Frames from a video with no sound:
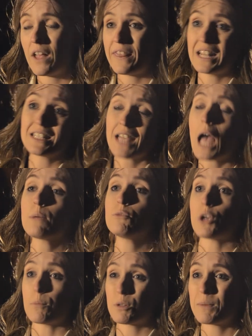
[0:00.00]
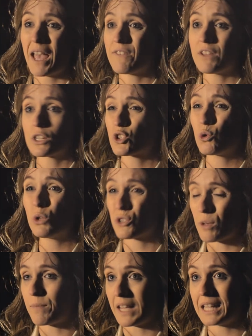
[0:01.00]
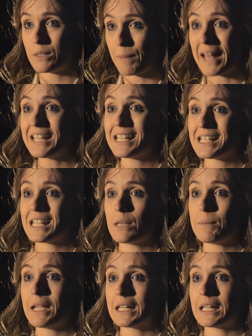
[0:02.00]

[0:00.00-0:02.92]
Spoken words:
and then time jump to me having a school or something independent seeming,